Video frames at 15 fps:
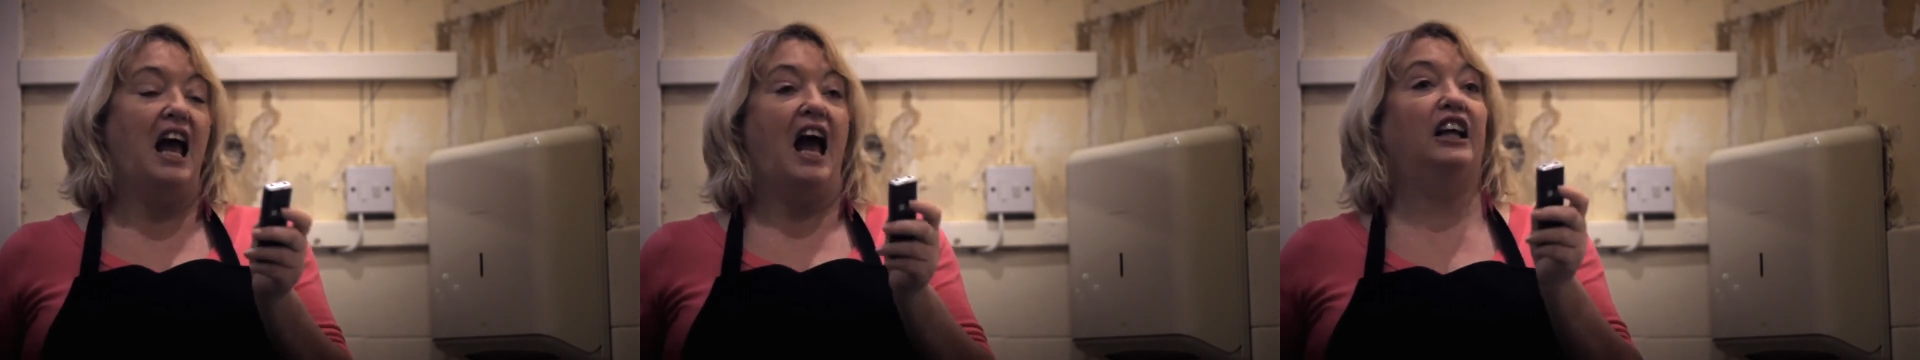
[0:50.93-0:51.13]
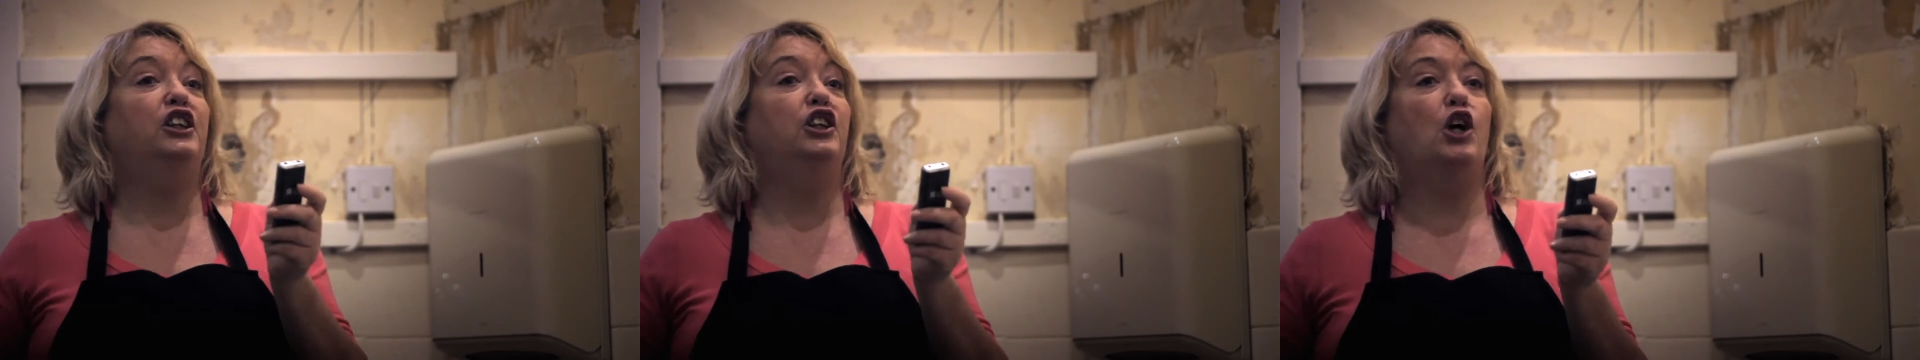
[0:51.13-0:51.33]

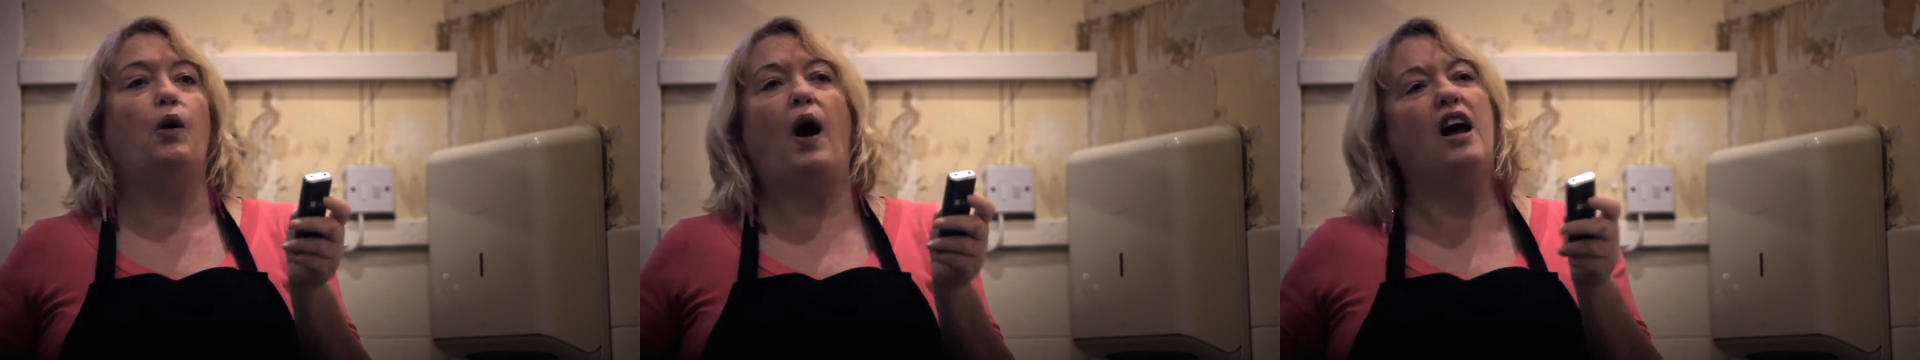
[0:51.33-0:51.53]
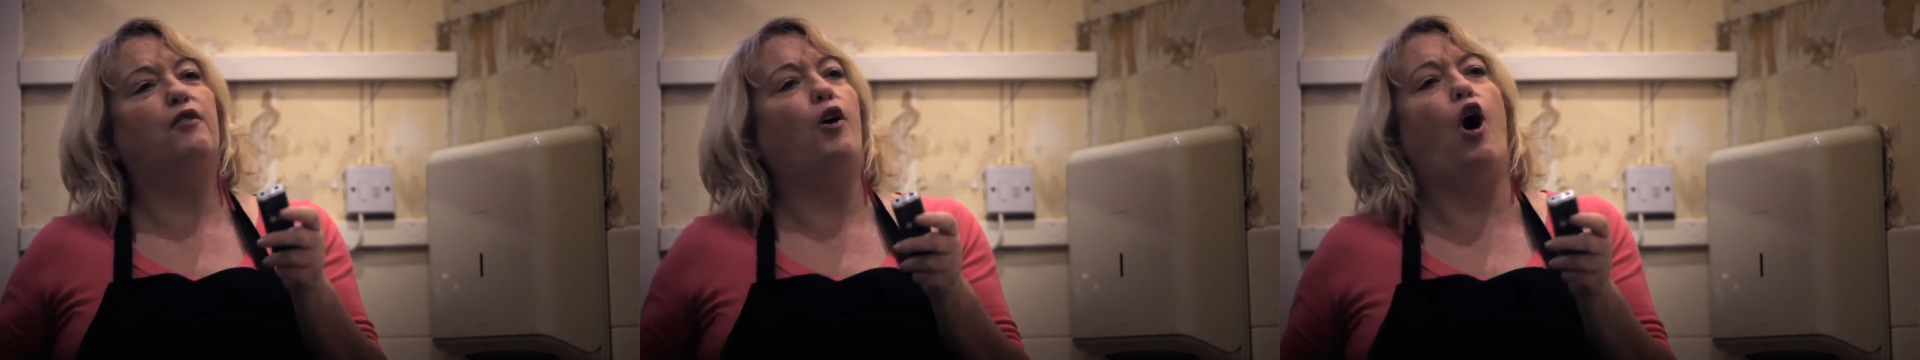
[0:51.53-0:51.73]
And you know,
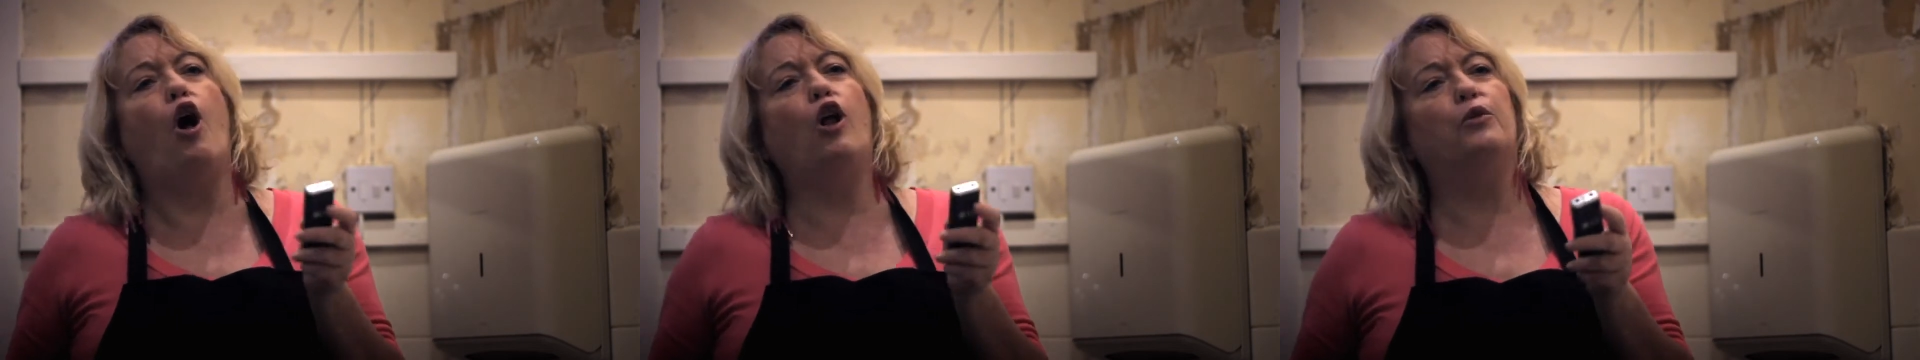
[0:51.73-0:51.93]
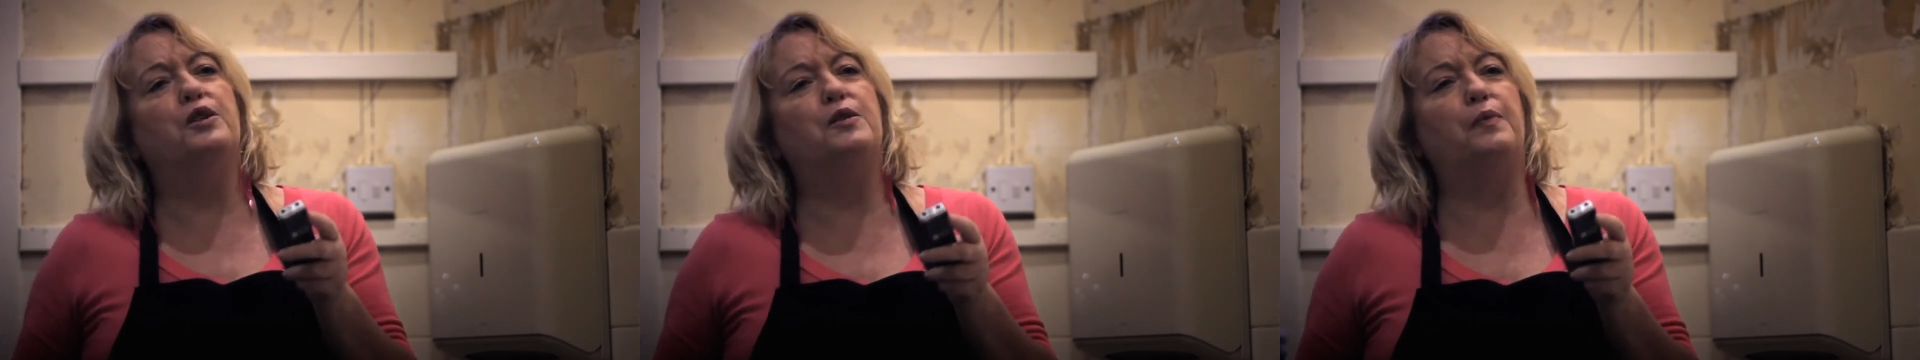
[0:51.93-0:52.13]
I've
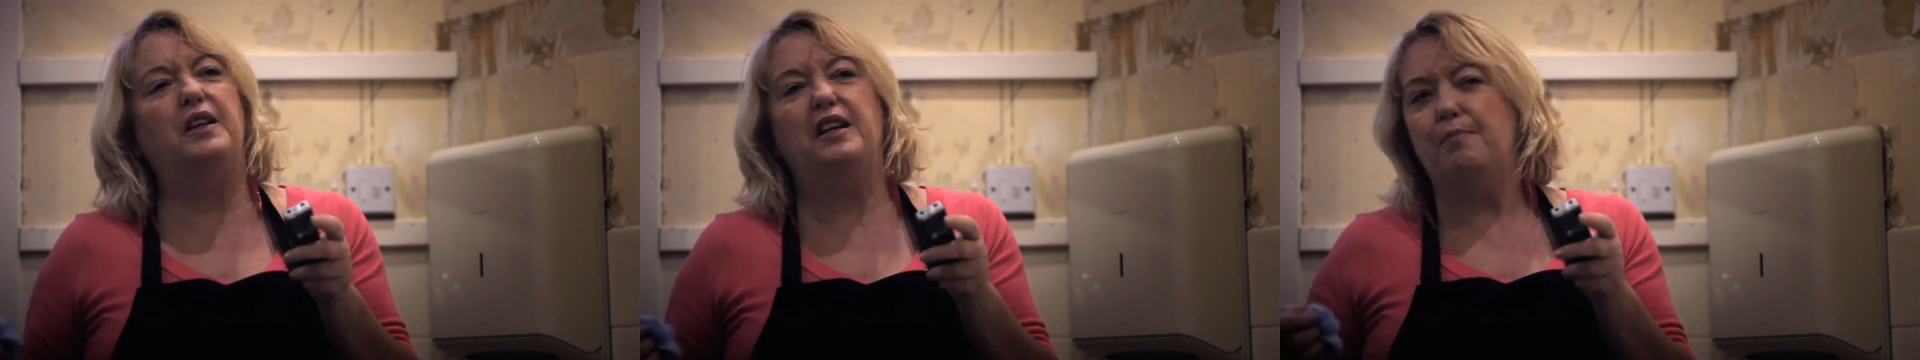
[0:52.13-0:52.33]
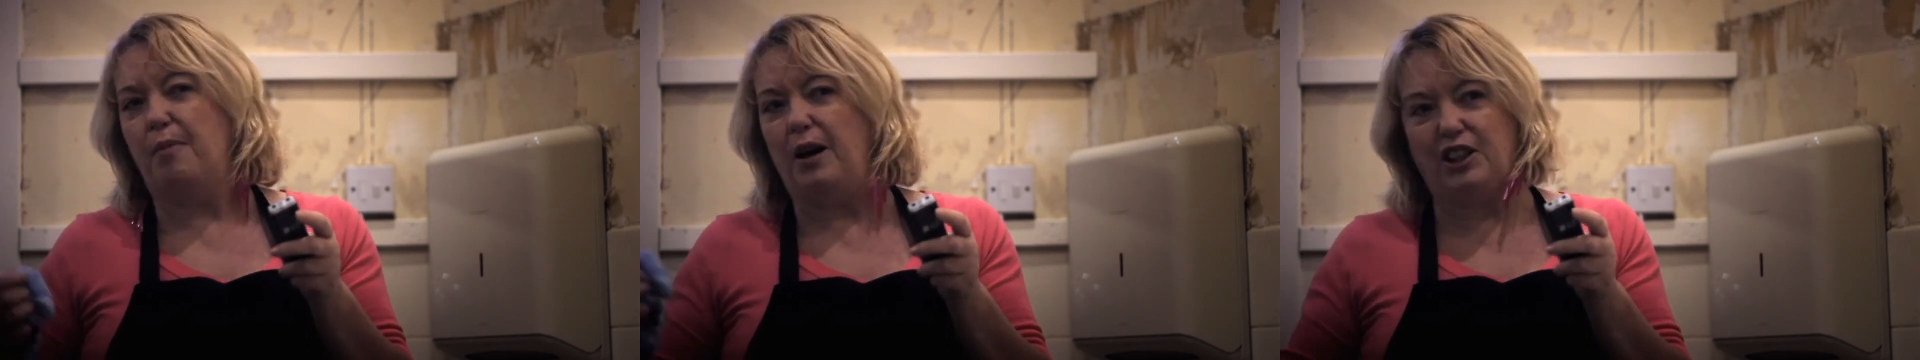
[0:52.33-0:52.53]
always been
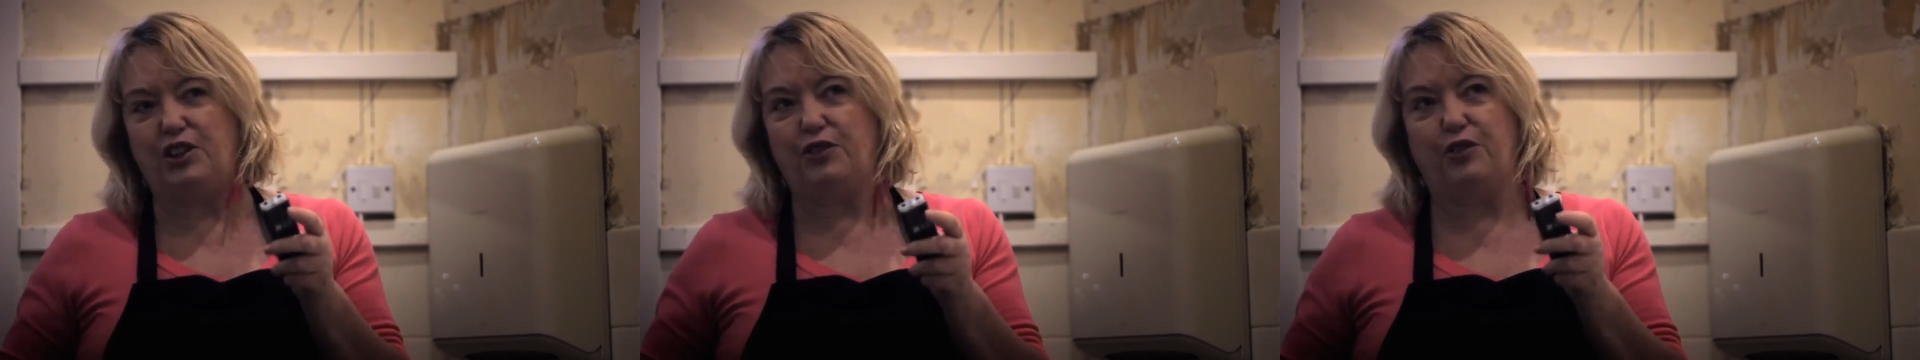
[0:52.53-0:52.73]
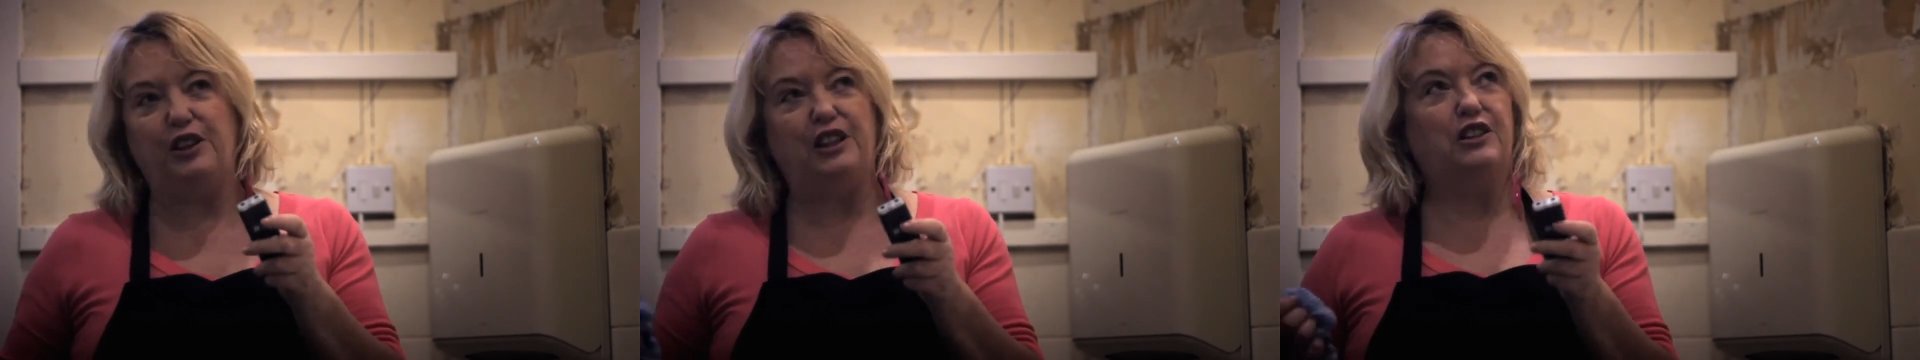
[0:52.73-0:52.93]
a much
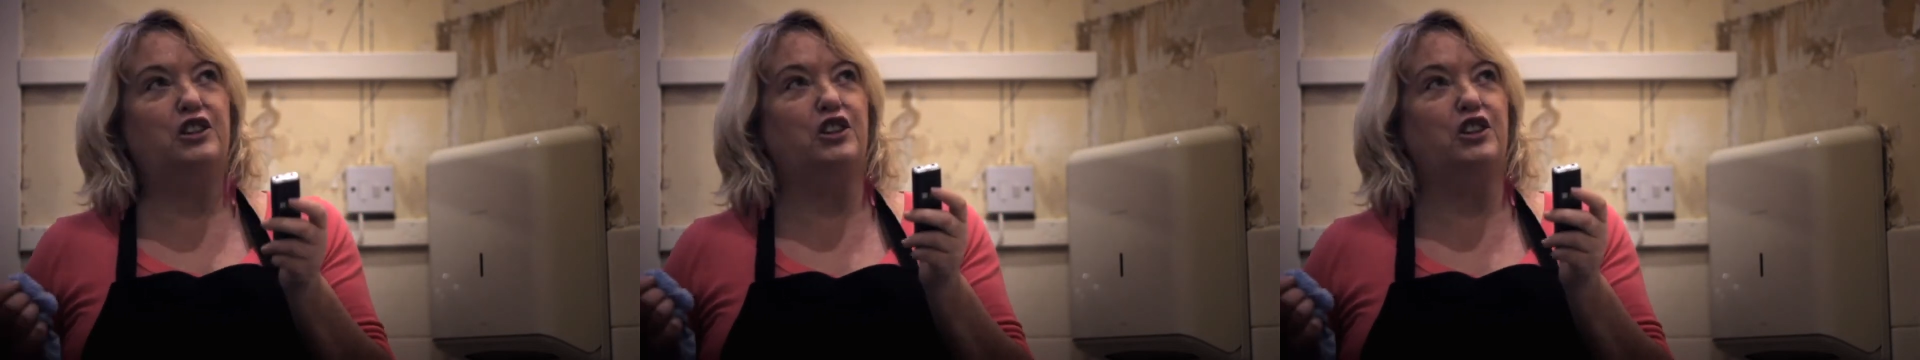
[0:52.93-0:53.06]
freer